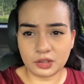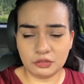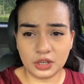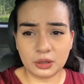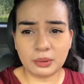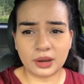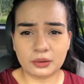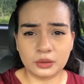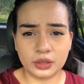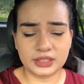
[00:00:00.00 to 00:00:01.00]
you hear
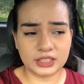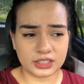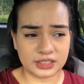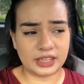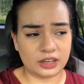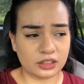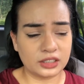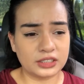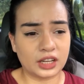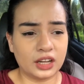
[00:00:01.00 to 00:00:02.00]
background noise, that's because the
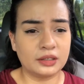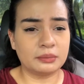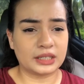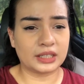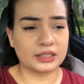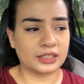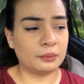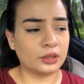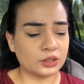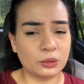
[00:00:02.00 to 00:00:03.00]
aircon is on because, and
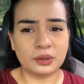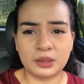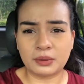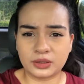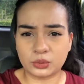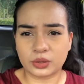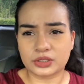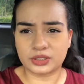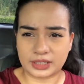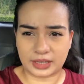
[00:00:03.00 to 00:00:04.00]
I'm also opening my door
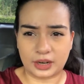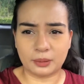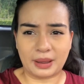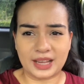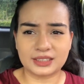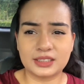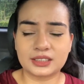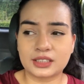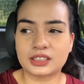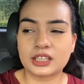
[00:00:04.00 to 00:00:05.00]
so that air passes
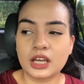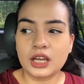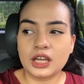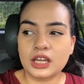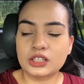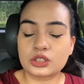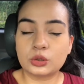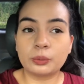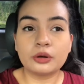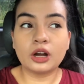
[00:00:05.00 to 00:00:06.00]
because is
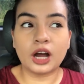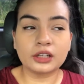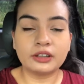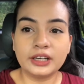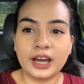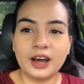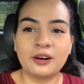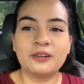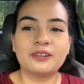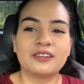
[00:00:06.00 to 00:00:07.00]
super hot right
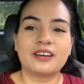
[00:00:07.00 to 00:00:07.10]
now